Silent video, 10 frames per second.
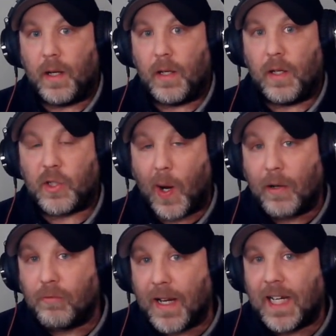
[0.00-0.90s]
So I
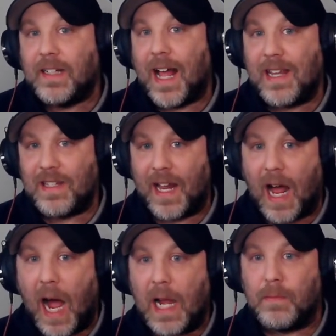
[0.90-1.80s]
recognize that
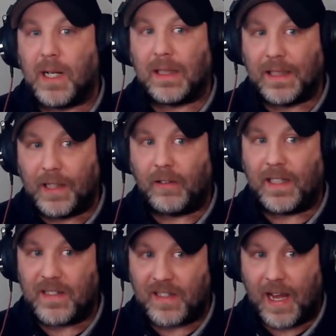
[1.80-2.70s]
I'm a little
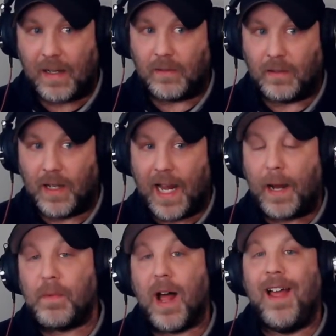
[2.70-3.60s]
insane, and
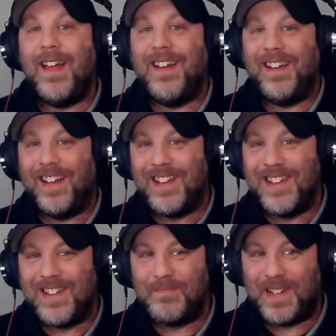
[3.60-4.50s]
I'm
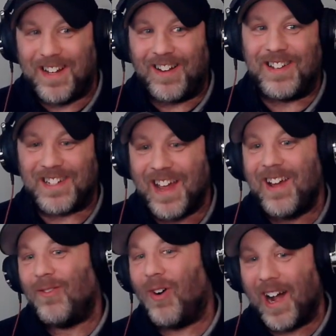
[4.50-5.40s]
not, because
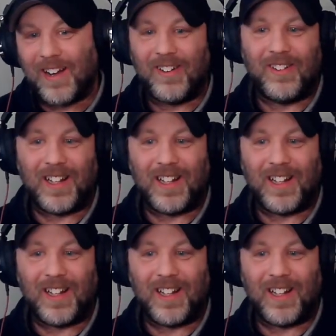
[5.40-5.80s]
while